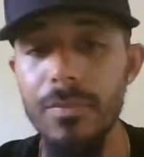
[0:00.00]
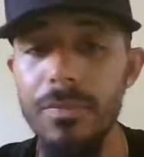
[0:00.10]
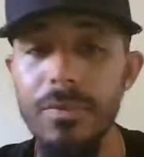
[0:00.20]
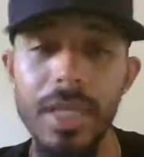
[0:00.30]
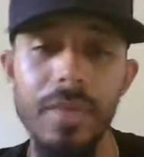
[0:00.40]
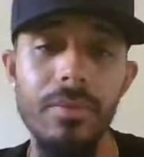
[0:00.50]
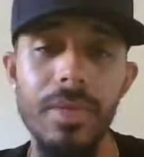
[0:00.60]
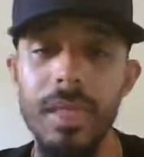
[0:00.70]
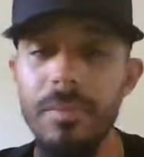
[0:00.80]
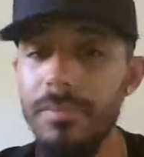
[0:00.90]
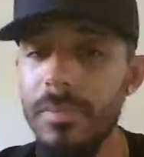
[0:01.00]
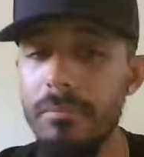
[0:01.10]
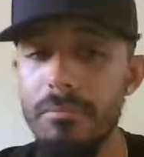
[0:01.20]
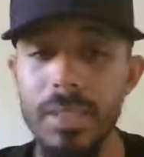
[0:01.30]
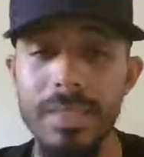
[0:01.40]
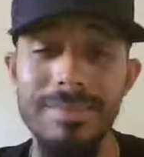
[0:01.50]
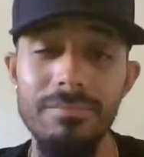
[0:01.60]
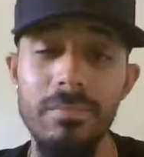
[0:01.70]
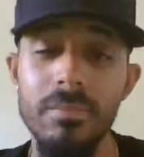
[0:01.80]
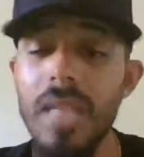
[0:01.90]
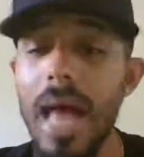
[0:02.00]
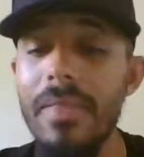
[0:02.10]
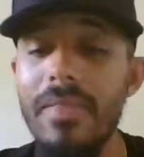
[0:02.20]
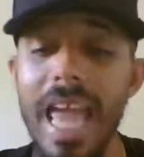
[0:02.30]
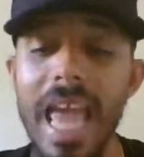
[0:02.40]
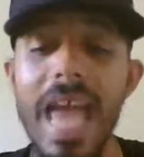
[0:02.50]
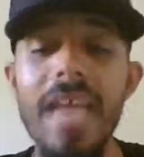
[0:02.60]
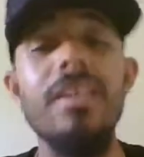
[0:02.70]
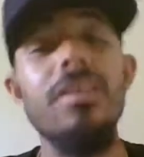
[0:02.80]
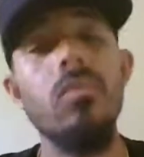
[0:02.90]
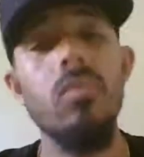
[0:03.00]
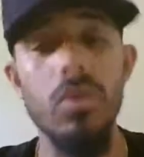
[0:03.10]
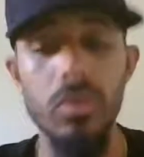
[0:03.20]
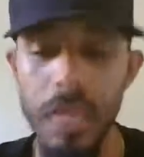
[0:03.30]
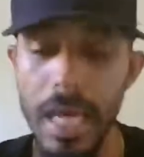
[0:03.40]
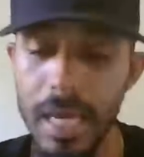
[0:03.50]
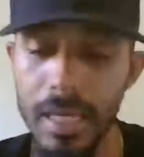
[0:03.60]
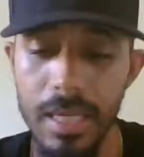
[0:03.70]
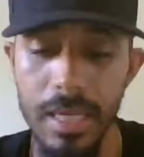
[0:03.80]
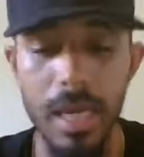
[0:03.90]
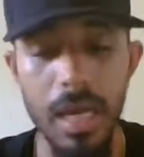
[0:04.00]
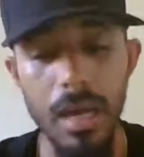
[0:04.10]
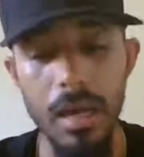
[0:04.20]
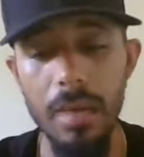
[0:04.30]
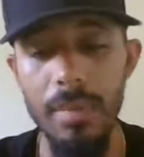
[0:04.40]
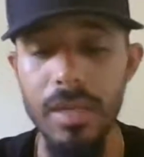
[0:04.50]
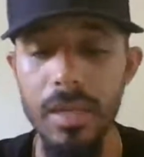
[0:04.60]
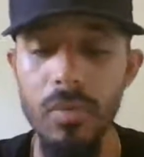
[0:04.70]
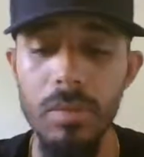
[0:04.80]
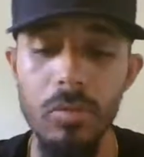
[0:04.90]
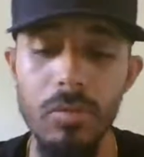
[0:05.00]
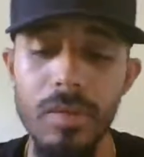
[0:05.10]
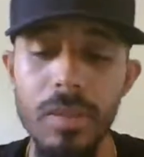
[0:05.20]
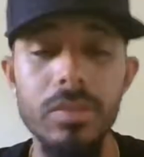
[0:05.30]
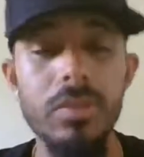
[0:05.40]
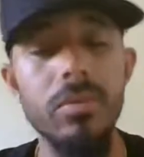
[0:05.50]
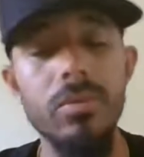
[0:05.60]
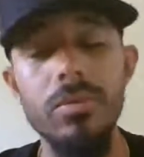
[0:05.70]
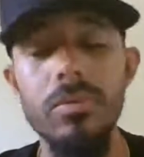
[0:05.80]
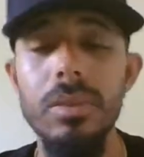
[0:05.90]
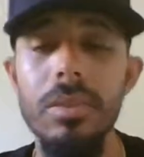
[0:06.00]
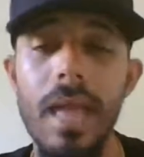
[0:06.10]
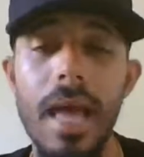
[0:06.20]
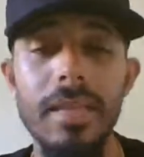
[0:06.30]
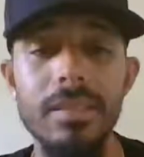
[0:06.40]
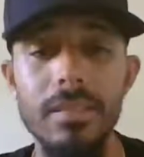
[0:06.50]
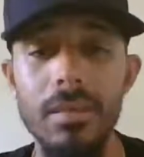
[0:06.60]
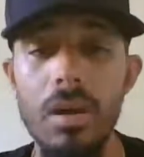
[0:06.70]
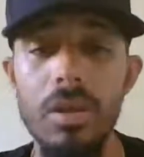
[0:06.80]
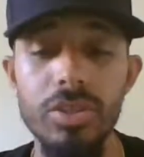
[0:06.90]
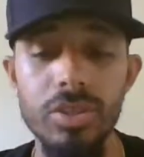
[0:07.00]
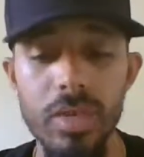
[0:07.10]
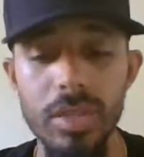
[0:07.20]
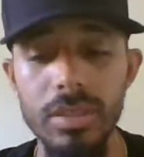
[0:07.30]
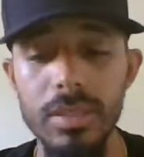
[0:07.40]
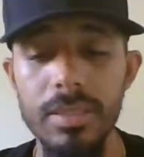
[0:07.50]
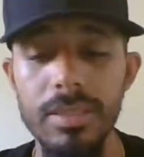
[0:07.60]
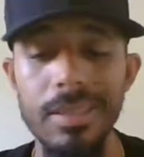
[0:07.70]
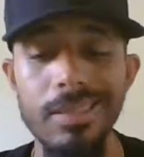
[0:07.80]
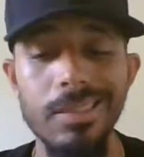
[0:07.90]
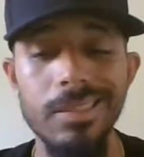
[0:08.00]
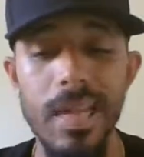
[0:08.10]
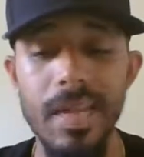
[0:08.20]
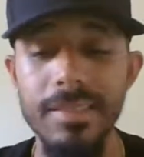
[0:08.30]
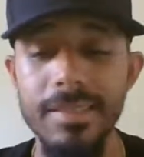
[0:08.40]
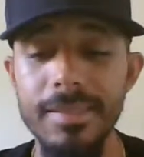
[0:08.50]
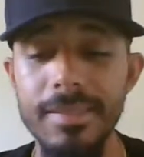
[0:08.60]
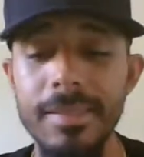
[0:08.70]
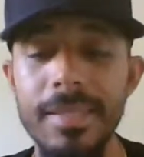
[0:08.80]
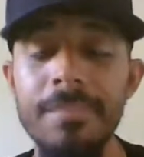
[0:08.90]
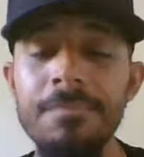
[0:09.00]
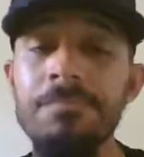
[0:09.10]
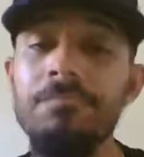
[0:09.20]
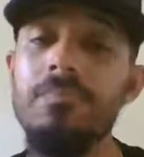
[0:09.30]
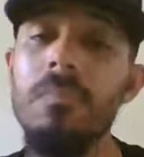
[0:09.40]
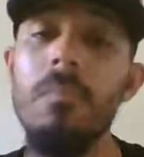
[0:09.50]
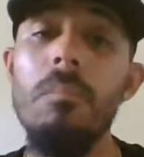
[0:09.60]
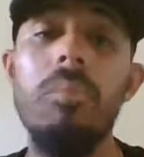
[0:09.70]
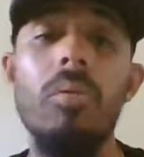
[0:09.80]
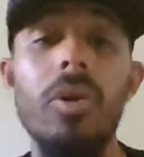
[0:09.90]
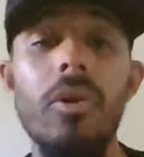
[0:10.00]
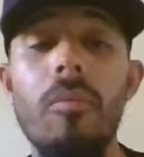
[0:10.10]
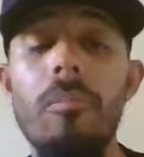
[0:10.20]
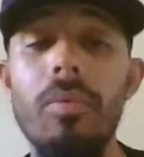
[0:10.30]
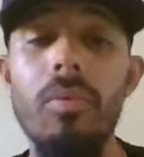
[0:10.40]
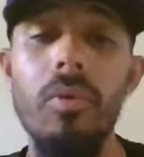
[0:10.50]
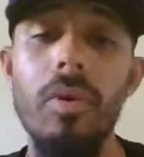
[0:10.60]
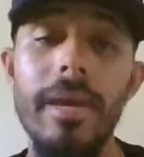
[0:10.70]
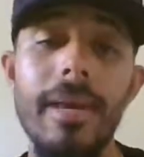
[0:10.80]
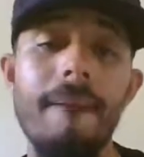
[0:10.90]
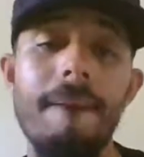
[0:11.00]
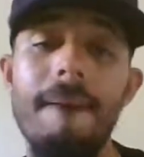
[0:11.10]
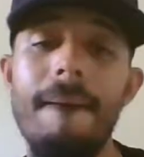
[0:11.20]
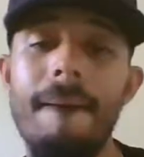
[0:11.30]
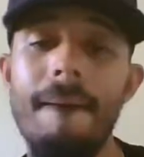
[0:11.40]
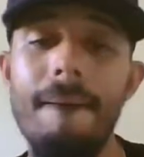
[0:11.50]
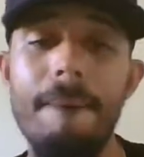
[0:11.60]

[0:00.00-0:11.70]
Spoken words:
3-3, it's not the end of the world yet. And then we move on to the last long stretch of this against the Texans. Boy, oh boy. I